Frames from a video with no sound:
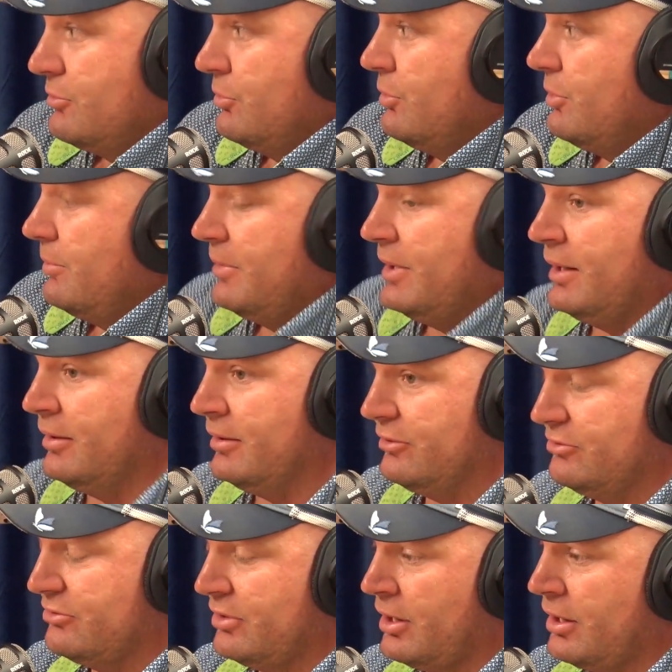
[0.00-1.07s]
Talk about
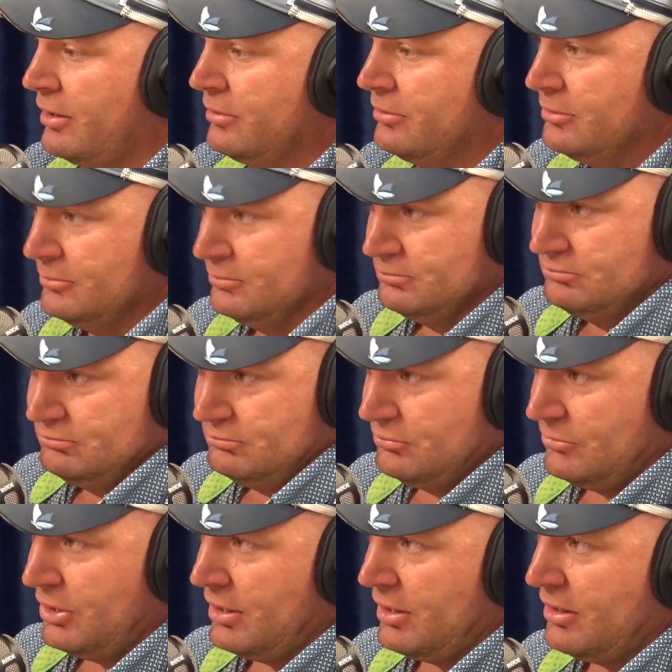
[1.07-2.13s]
it. So,
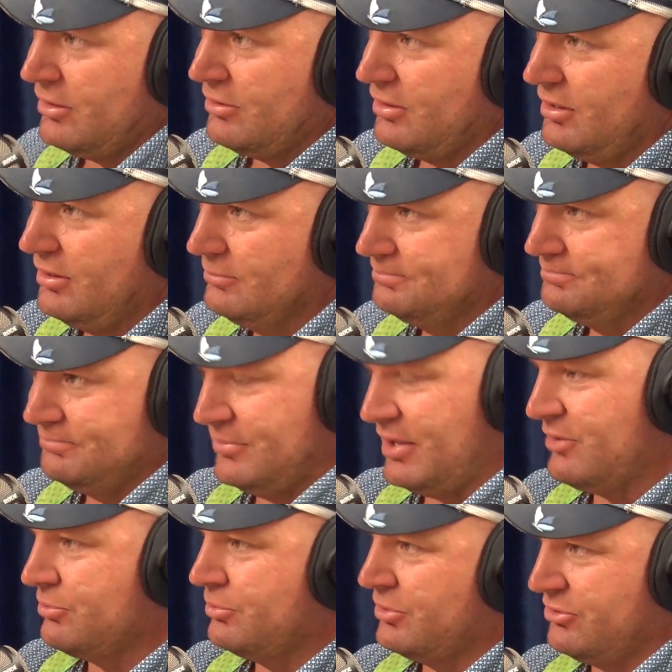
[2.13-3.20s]
that's